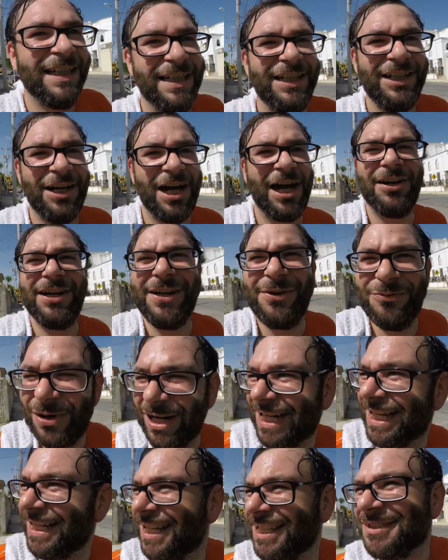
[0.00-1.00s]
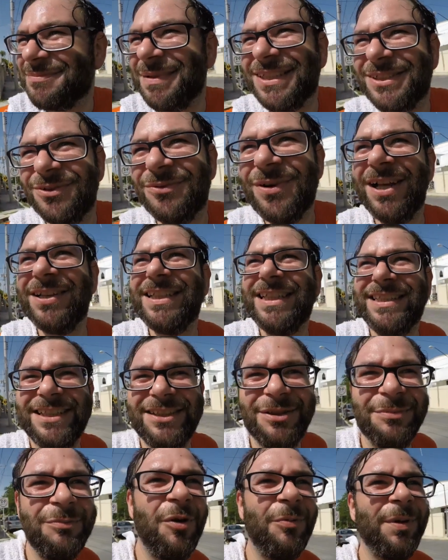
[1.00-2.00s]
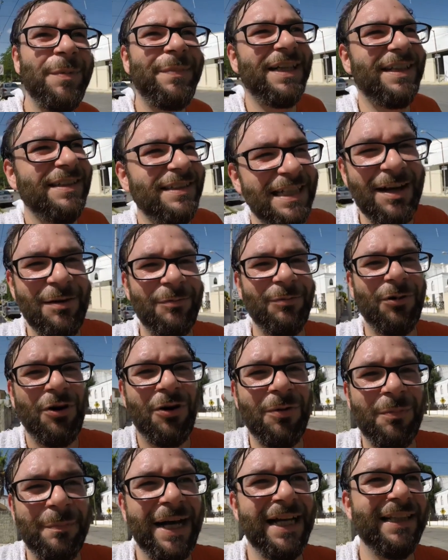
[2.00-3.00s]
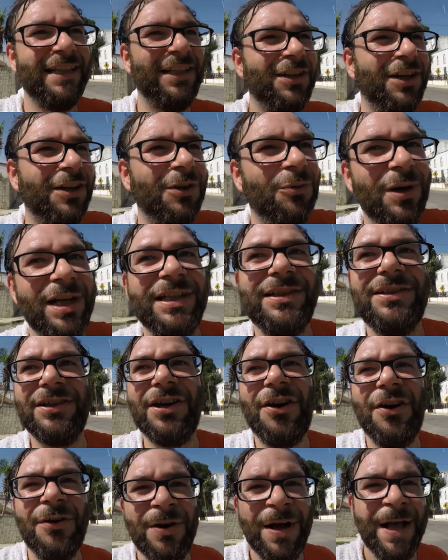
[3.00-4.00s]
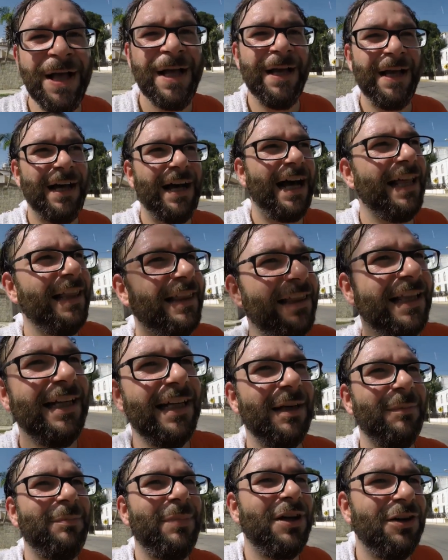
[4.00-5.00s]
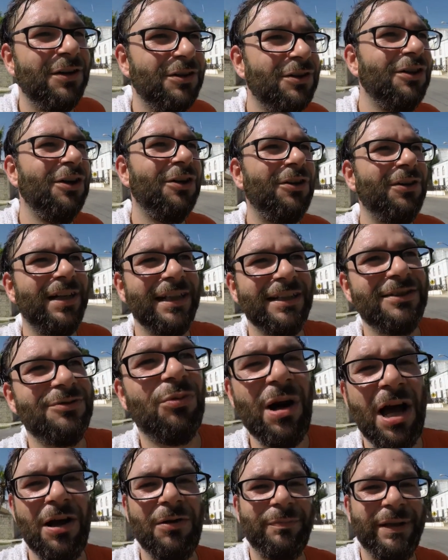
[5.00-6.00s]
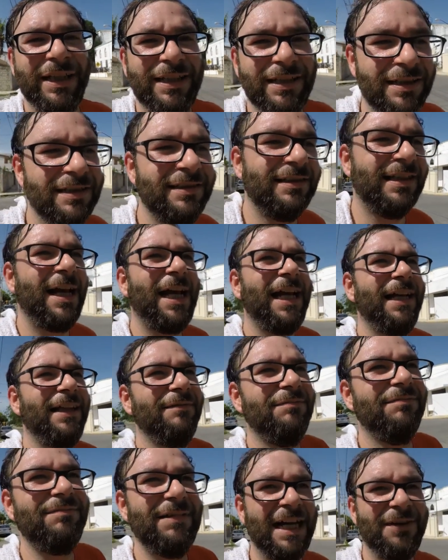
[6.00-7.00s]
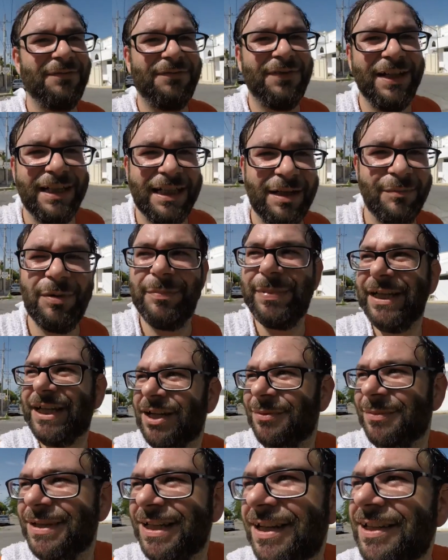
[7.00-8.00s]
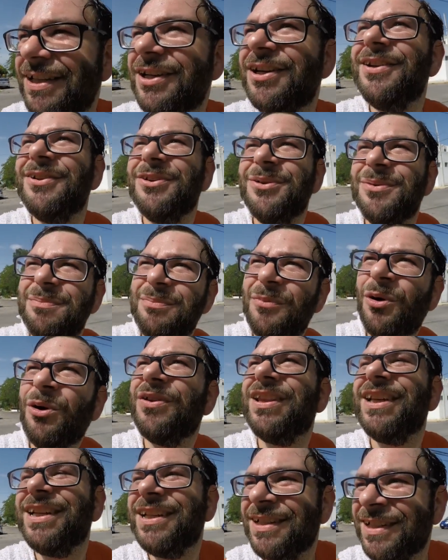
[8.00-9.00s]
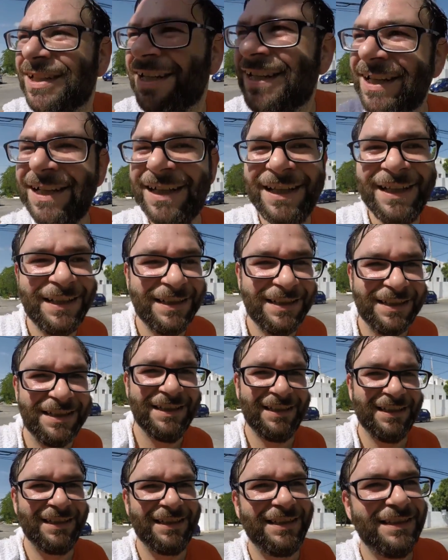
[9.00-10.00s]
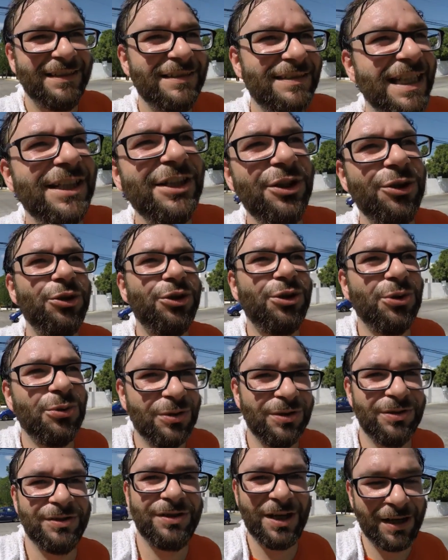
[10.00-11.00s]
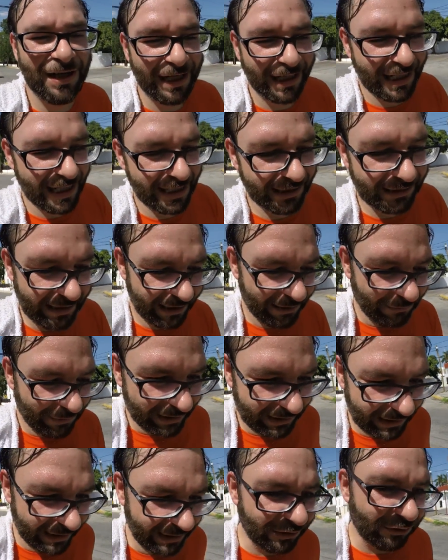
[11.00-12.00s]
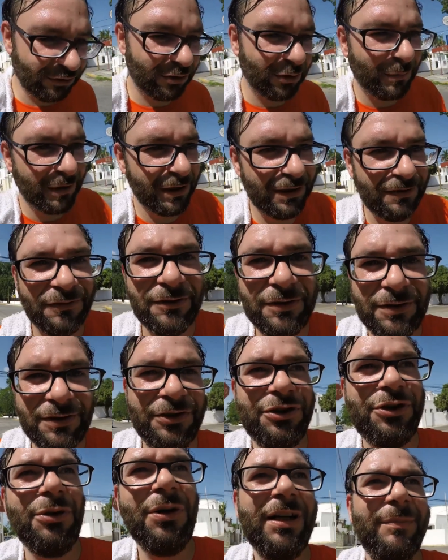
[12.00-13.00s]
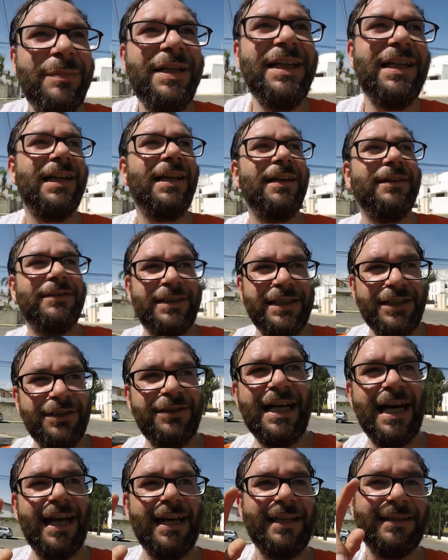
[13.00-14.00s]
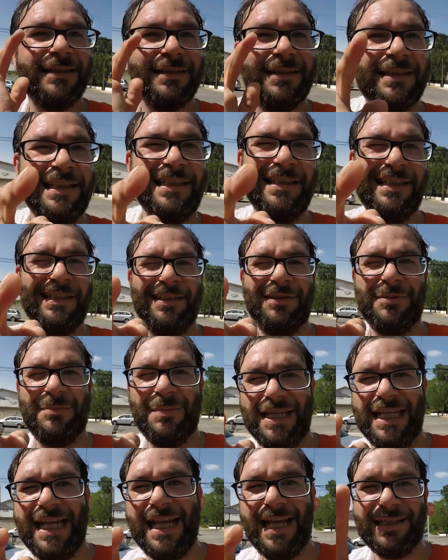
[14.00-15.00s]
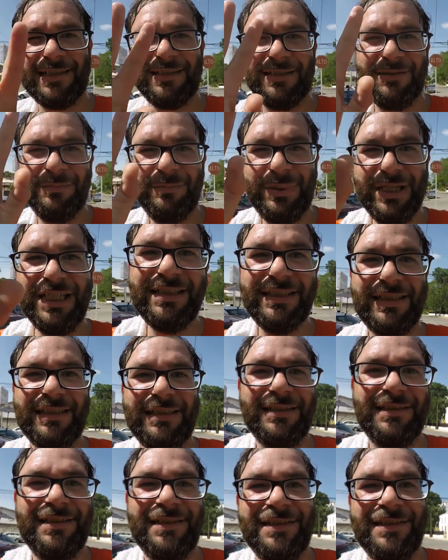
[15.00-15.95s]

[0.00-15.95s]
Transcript: you know, I don't even recognize my surroundings at the moment because now I'm going back the other way. So I think I better learn this route because I got a feeling I'm gonna be coming out here a little more than usual. All right, guys. Anyways, thank you so much for joining me and I'll see you guys mañana. Peace.